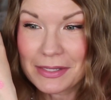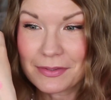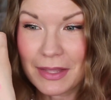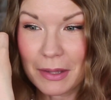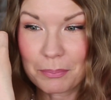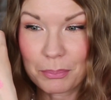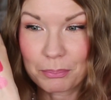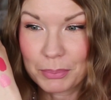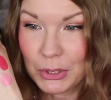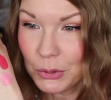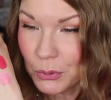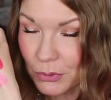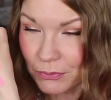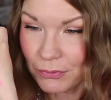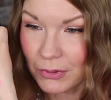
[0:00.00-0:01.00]
Isn't that
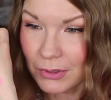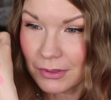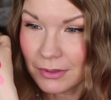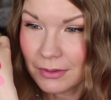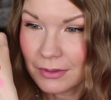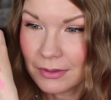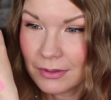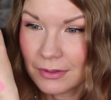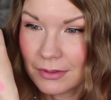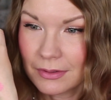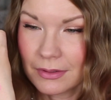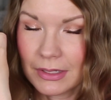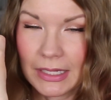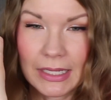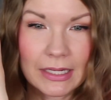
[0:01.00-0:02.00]
beautiful?
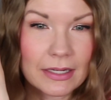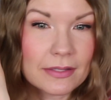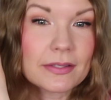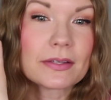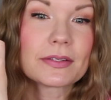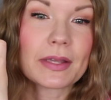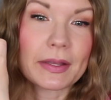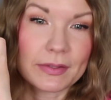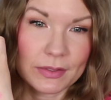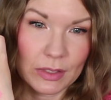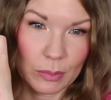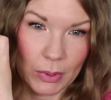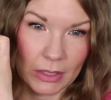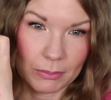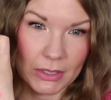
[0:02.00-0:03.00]
It is
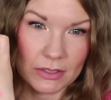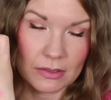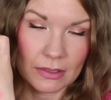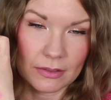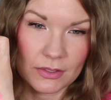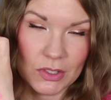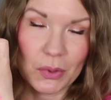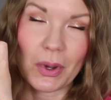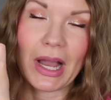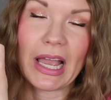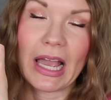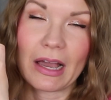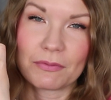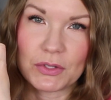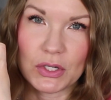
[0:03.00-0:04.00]
intensely pigmented, so I
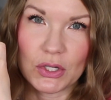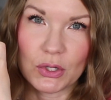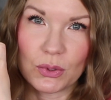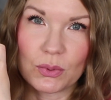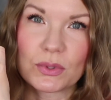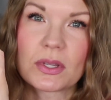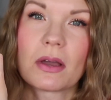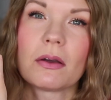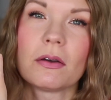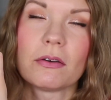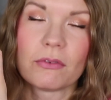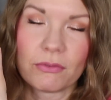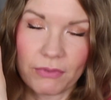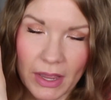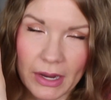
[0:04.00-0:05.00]
have to use
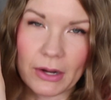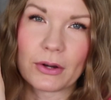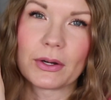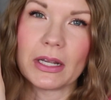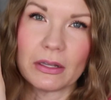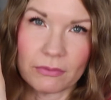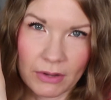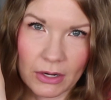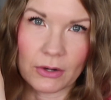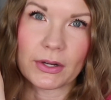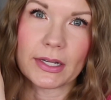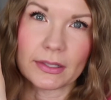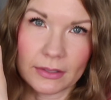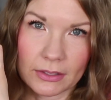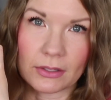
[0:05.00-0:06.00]
very,
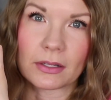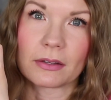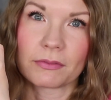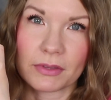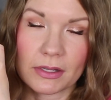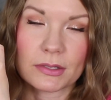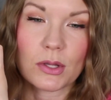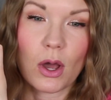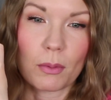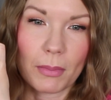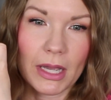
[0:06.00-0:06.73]
very little of this on